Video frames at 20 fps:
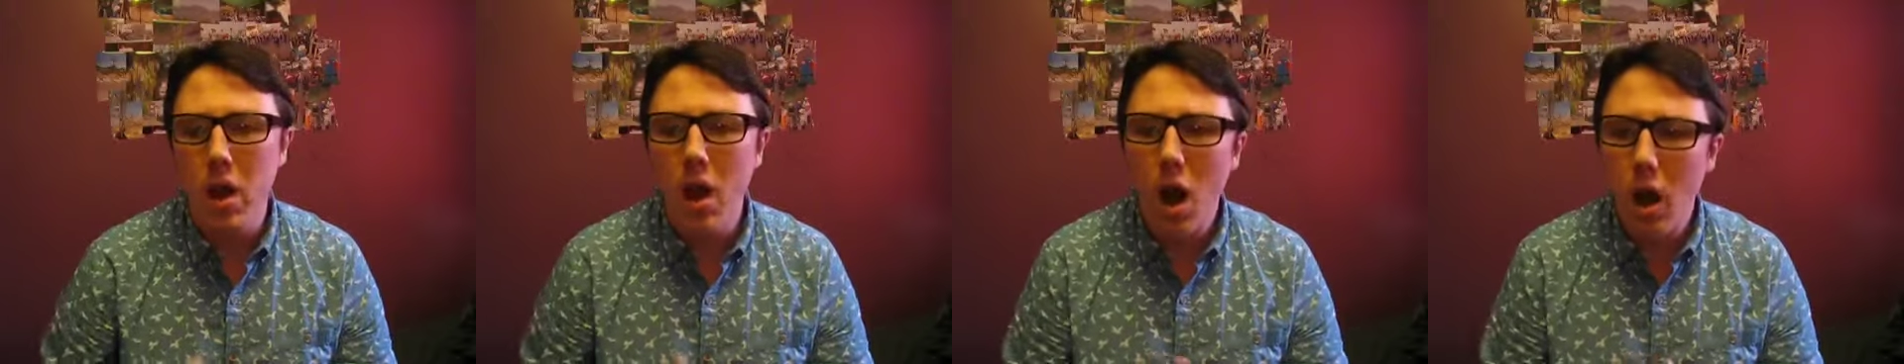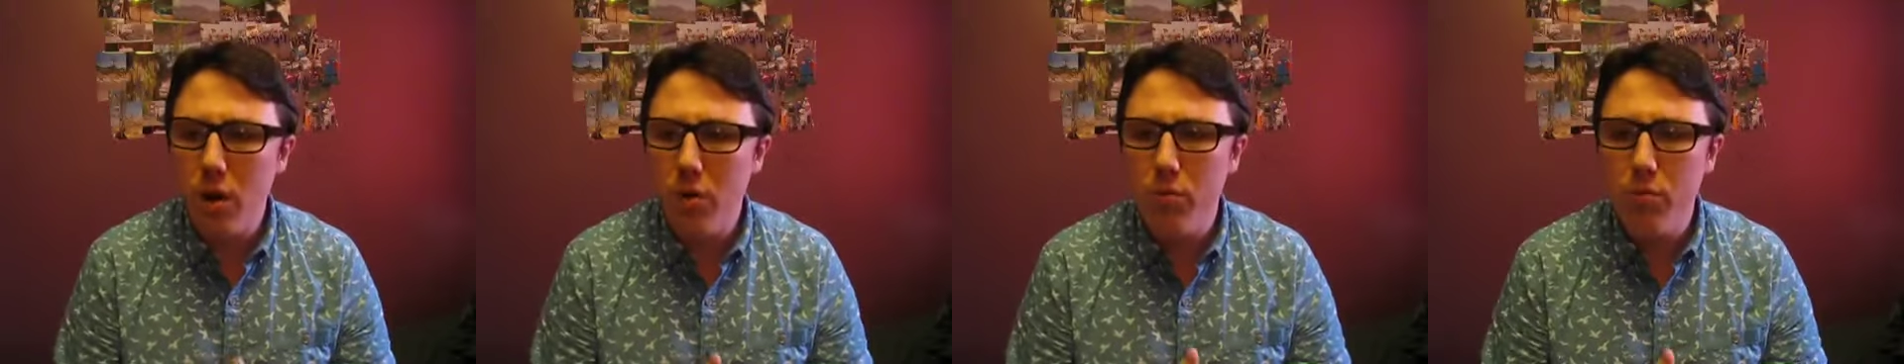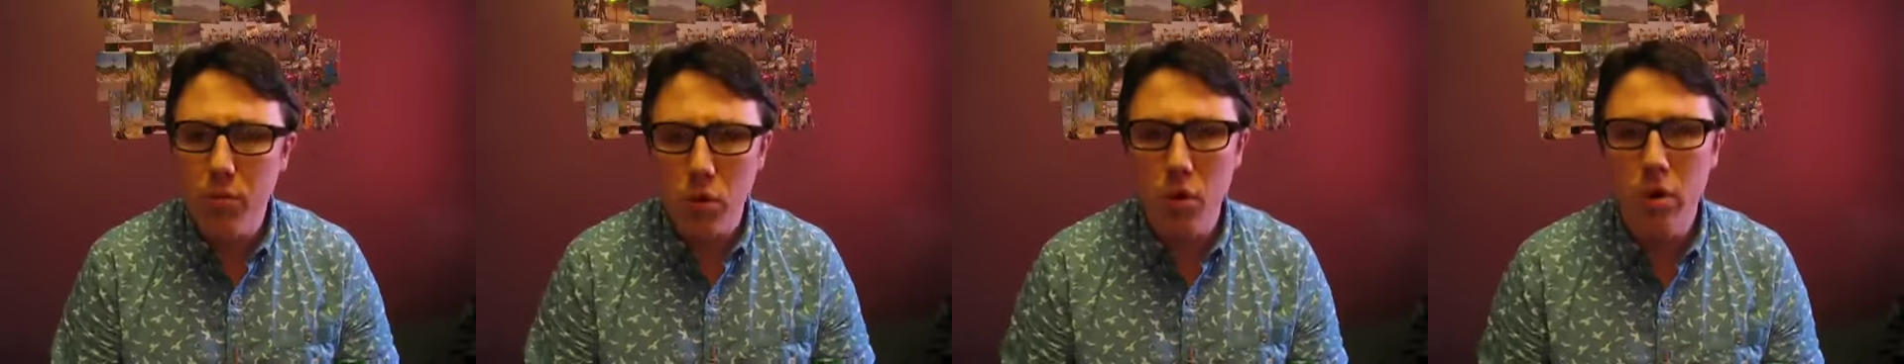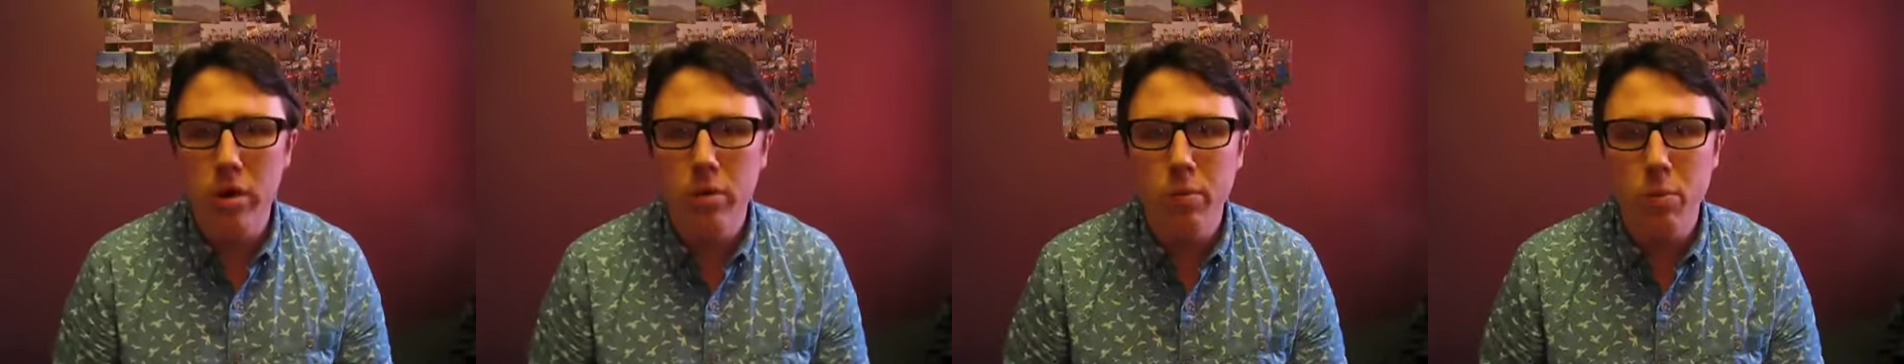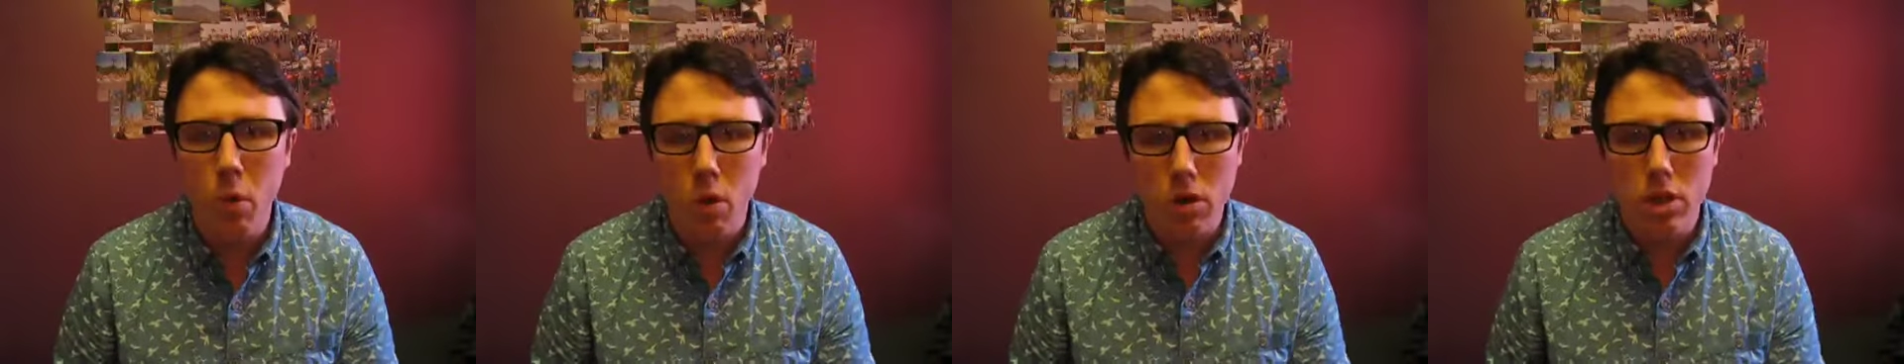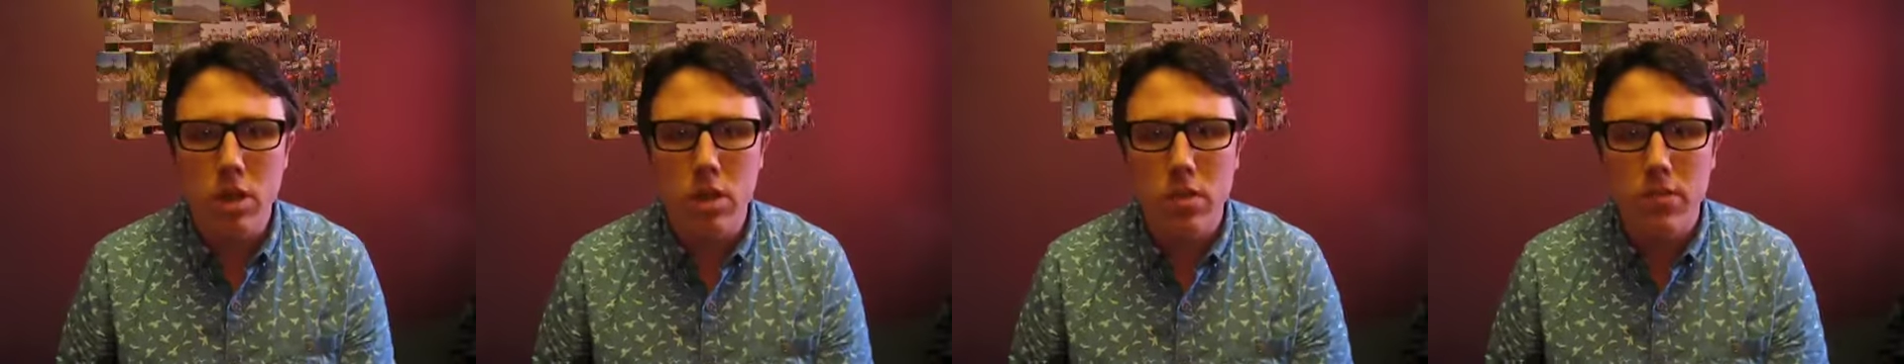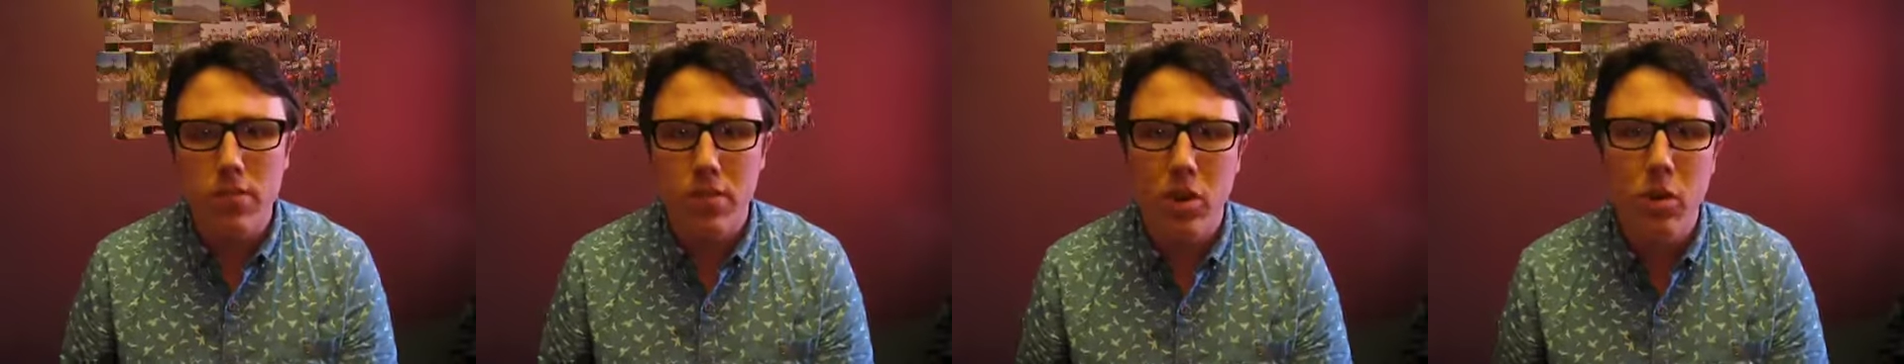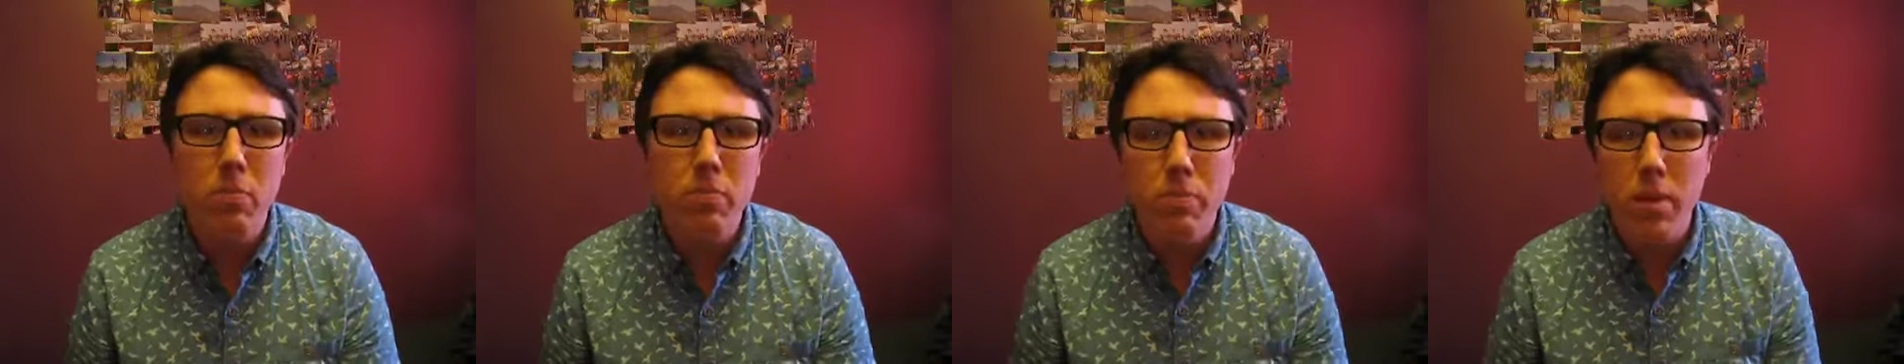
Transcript: kind of ruin watching the film.